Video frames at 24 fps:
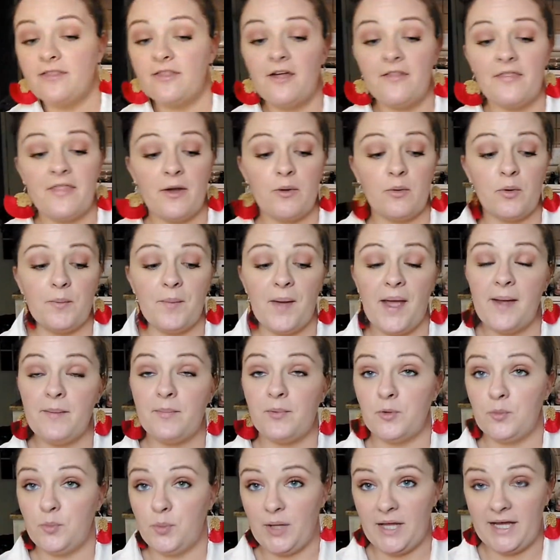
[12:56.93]
I thought they were
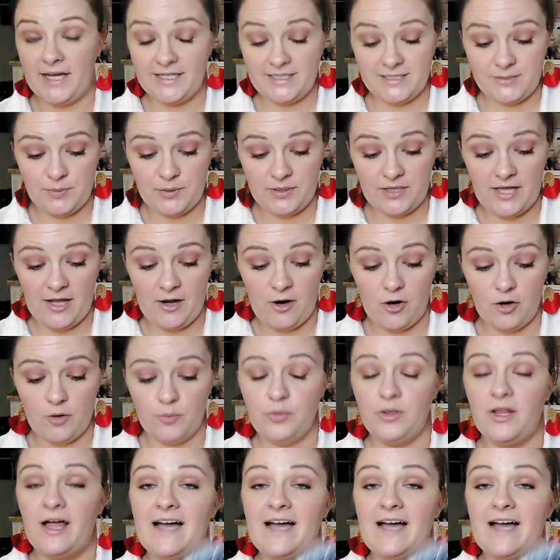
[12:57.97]
paper plates, but they are